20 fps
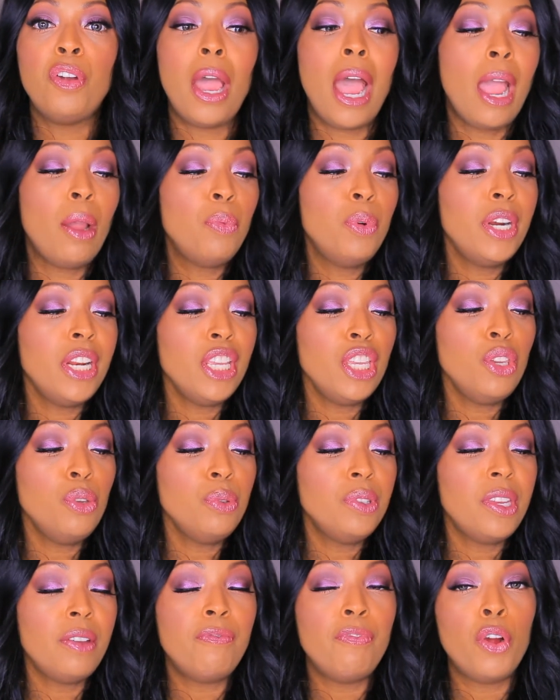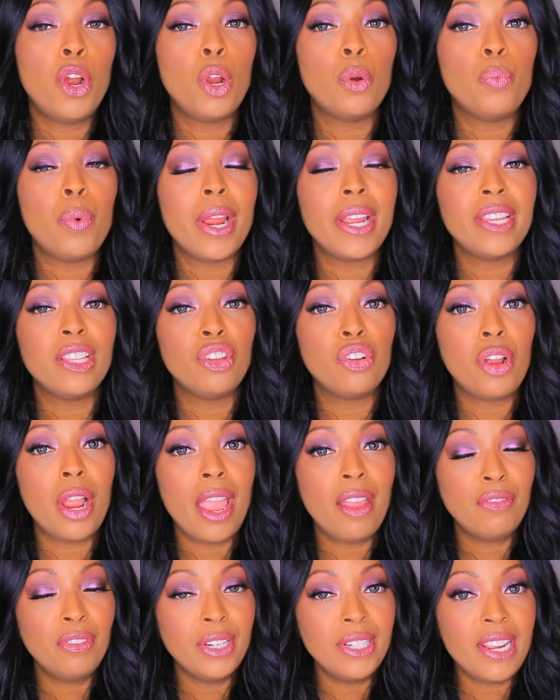I wouldn't use it for a regular
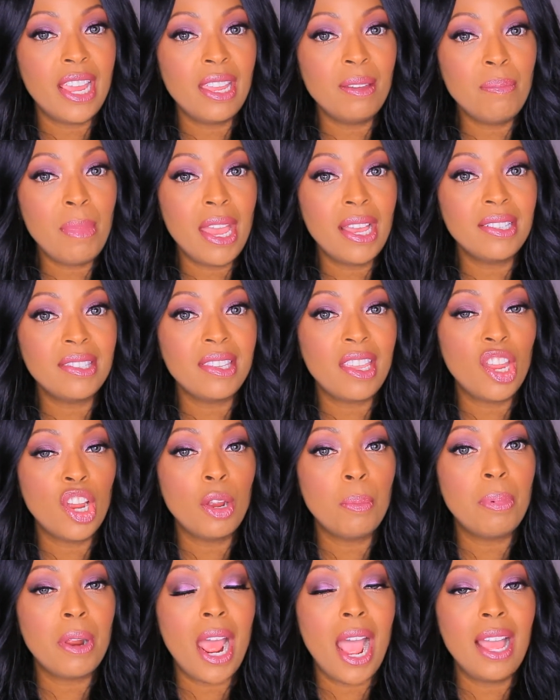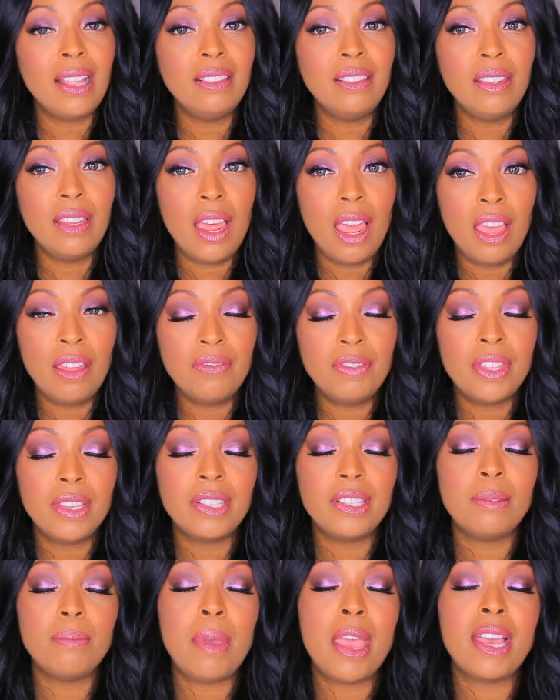everyday mascara, but I love
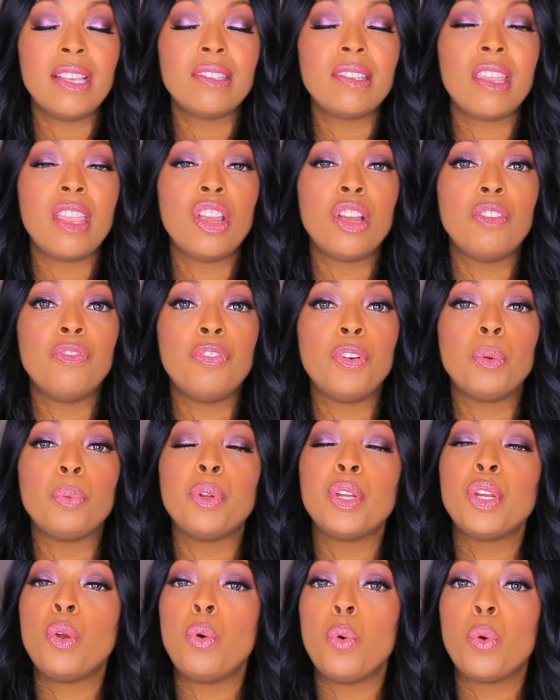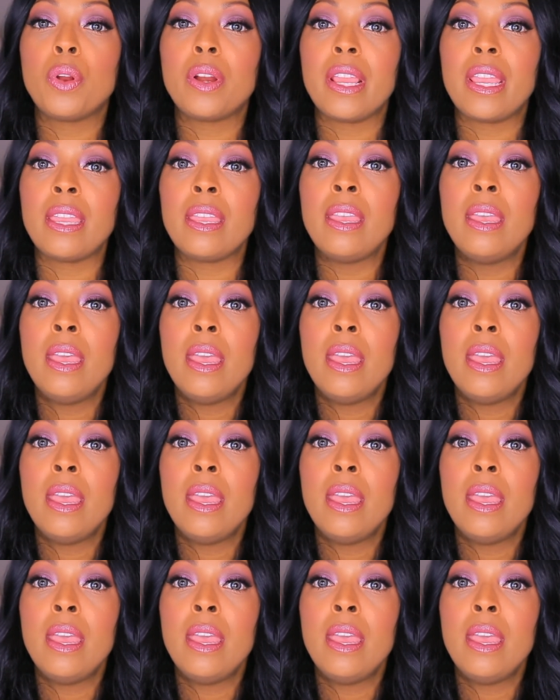this mascara for recording.